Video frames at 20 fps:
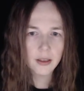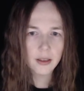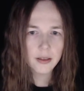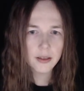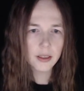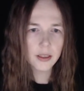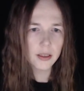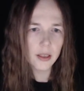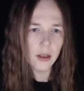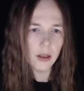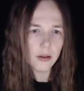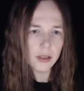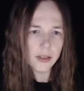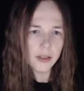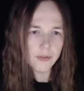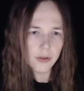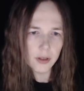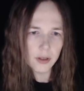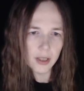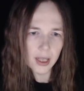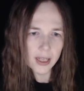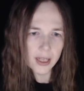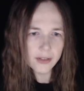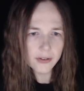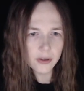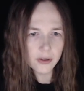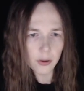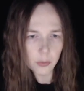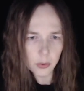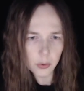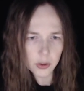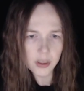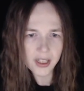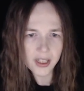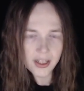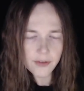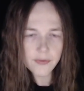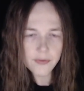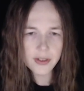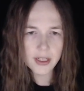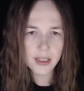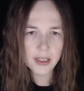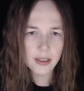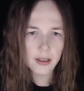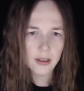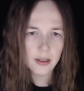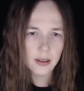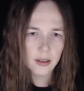They are now living lives that are worth living.